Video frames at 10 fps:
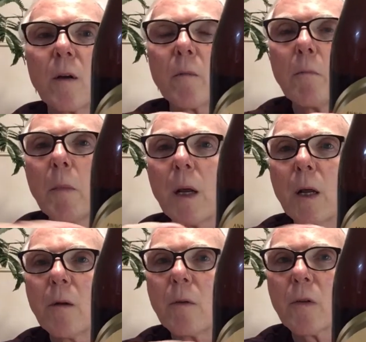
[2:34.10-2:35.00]

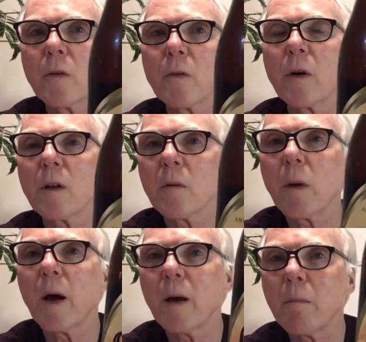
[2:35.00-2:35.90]
made necessarily
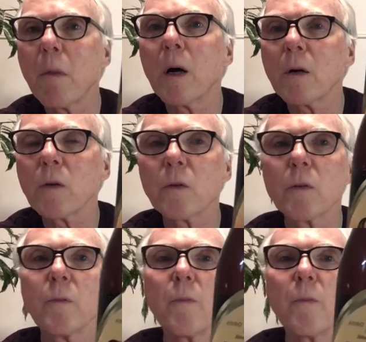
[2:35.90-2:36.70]
by monks.